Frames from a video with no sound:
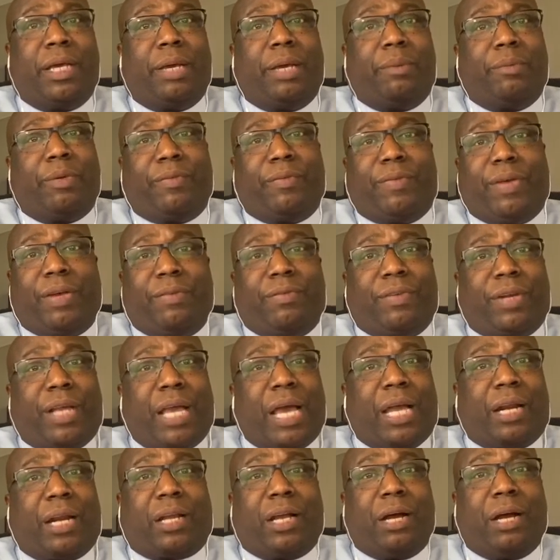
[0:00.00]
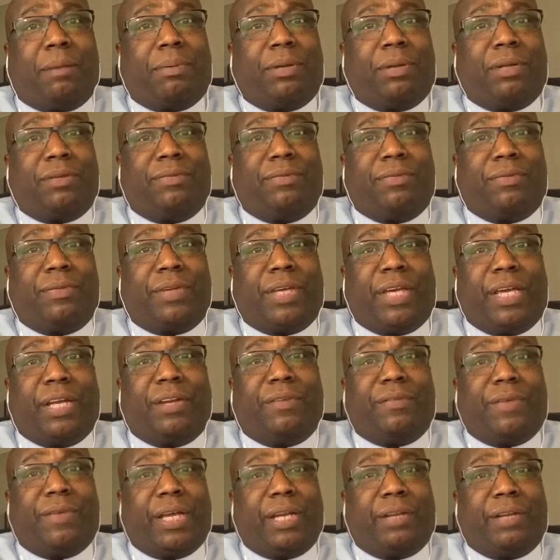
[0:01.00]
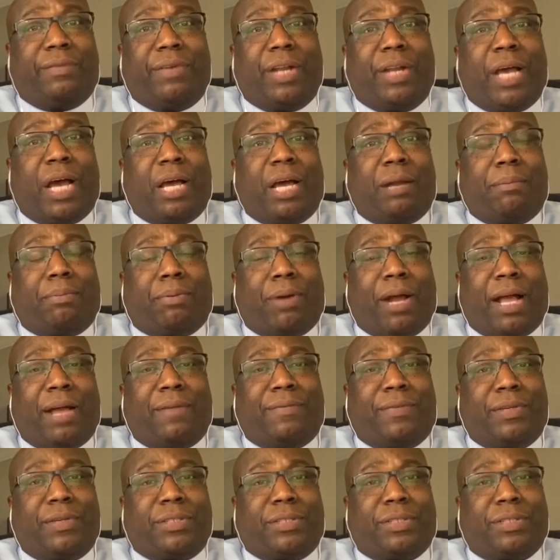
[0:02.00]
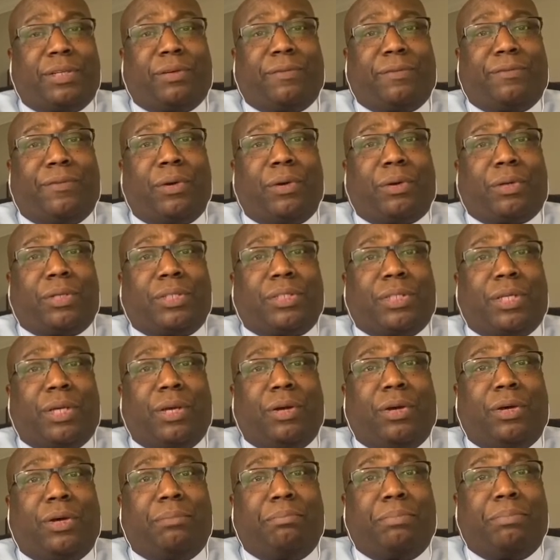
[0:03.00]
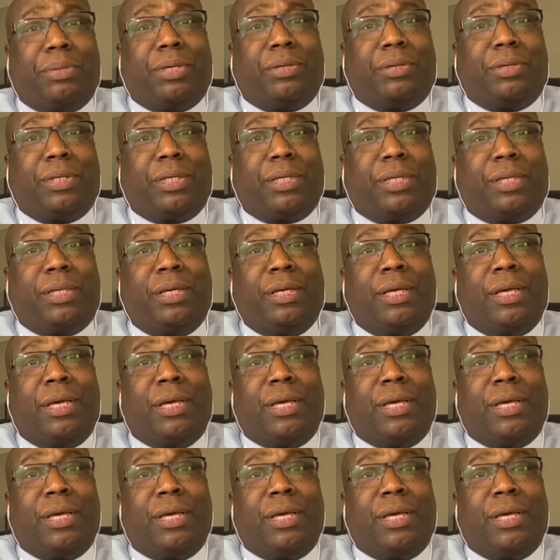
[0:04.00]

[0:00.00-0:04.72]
And we've even got a couple of innovative nonprofits that are focusing on building